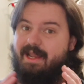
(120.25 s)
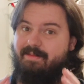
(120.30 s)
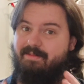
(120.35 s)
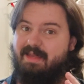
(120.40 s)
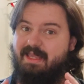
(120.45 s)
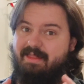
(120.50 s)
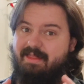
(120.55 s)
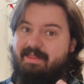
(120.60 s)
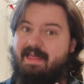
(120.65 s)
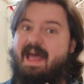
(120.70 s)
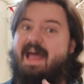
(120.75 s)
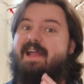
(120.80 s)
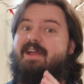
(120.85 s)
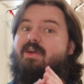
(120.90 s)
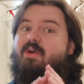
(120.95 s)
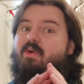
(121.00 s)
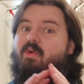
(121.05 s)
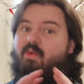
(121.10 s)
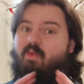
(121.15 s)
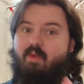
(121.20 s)
I mean that
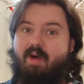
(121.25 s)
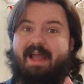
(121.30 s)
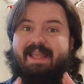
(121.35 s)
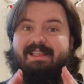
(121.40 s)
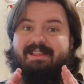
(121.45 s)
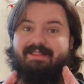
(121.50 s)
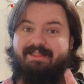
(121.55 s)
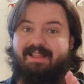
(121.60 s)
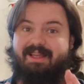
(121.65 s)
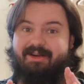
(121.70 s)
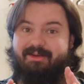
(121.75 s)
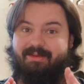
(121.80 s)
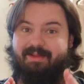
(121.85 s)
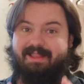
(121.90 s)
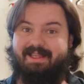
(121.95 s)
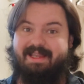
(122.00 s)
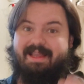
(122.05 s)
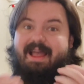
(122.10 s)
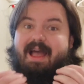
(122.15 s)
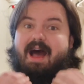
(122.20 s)
quite
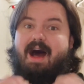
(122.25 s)
literally.